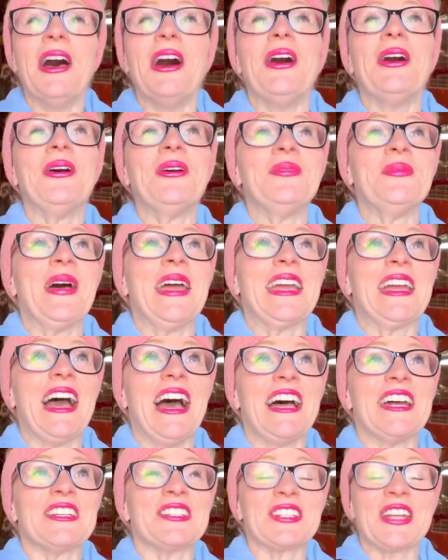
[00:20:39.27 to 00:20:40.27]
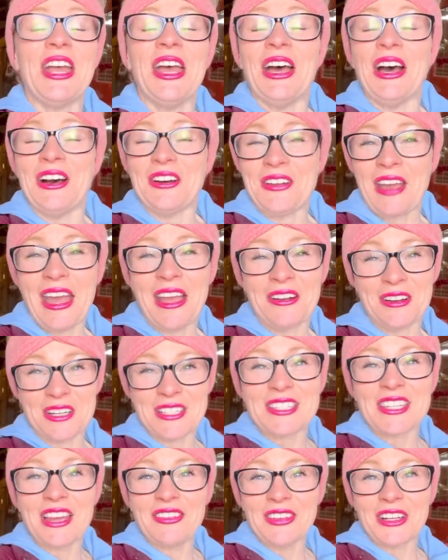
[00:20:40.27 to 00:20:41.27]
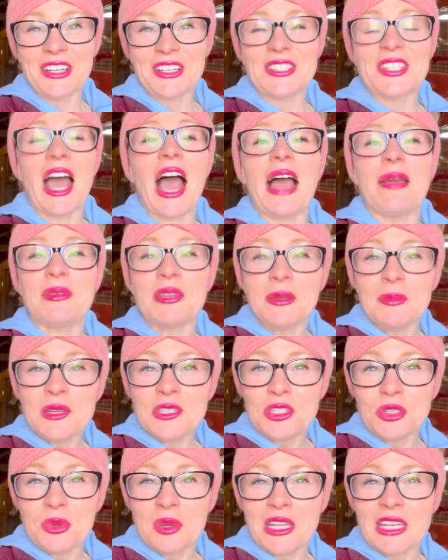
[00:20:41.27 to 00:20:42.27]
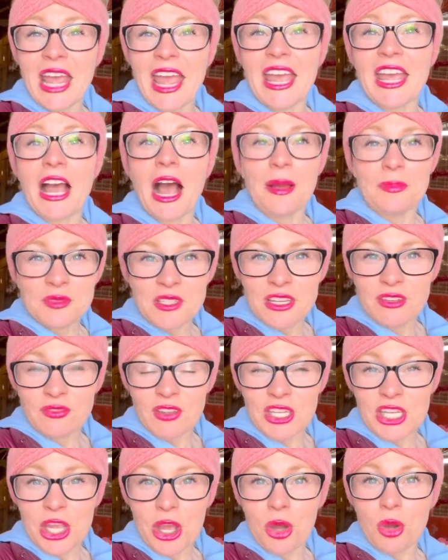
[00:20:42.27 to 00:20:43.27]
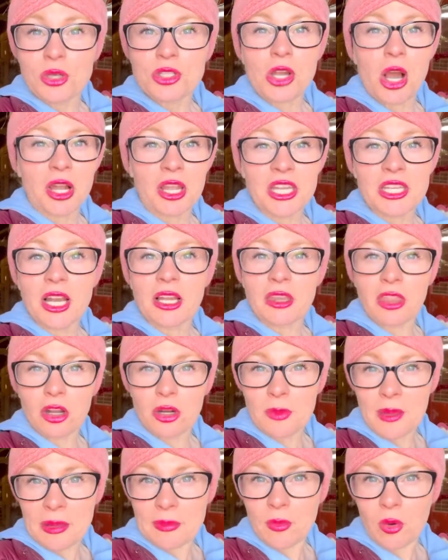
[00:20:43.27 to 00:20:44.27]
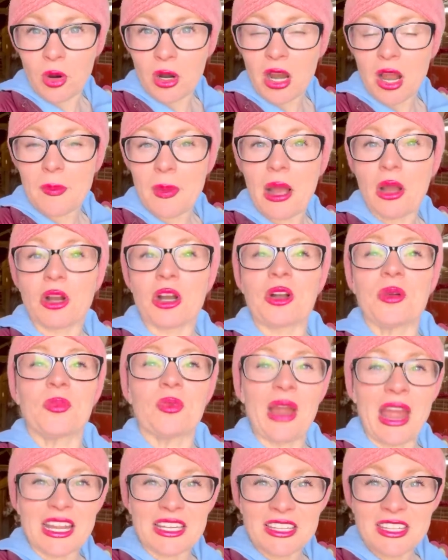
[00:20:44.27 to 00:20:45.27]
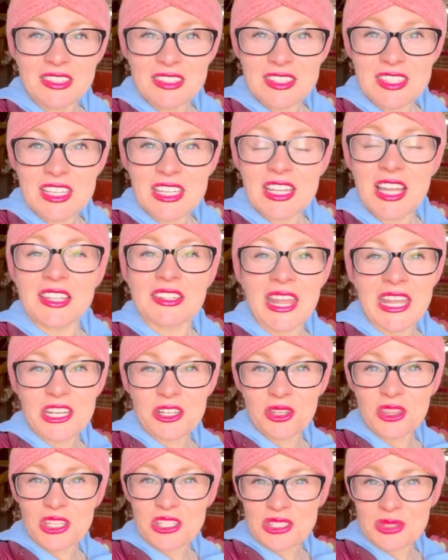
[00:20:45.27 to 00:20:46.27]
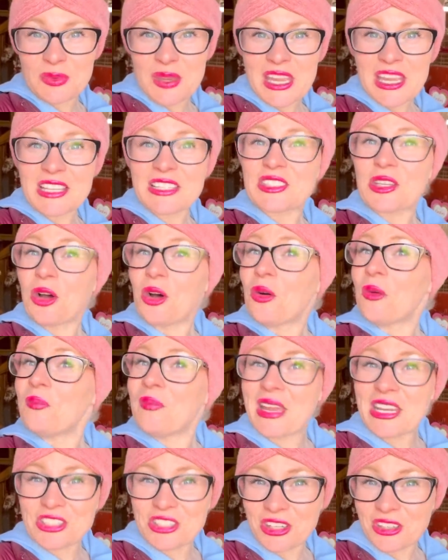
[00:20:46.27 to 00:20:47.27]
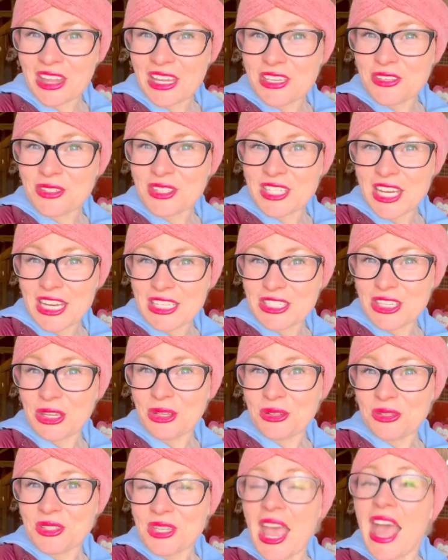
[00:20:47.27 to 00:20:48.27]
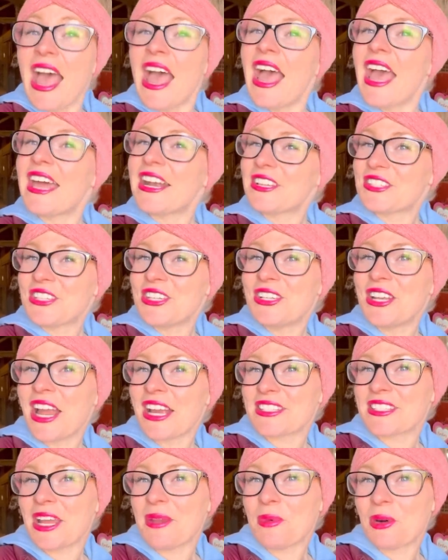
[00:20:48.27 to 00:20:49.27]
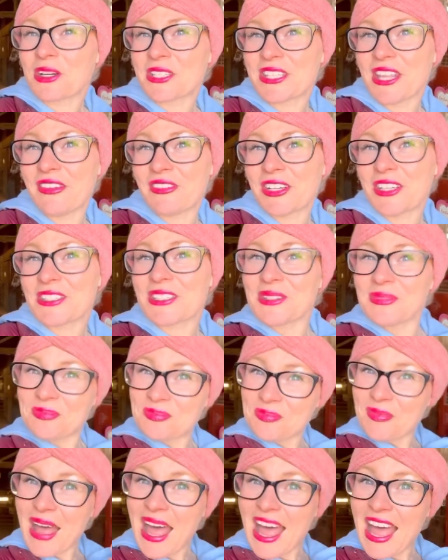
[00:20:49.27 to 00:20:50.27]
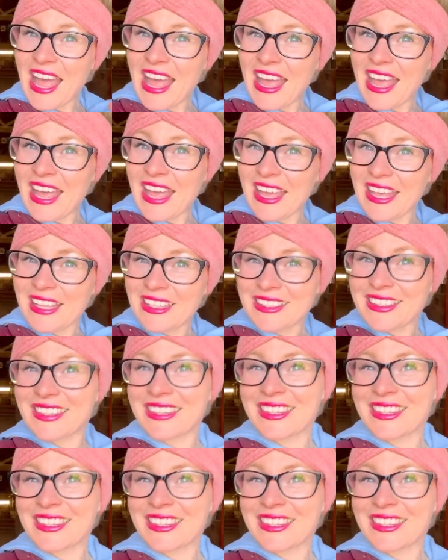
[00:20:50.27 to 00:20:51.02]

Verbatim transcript: Oh my gosh. Okay, horse lovers, I'm gonna be doing a update video talking a little bit more about her pregnancy later this week. So make sure that you stay tuned, and I'll see you next time, horse lovers. Bye.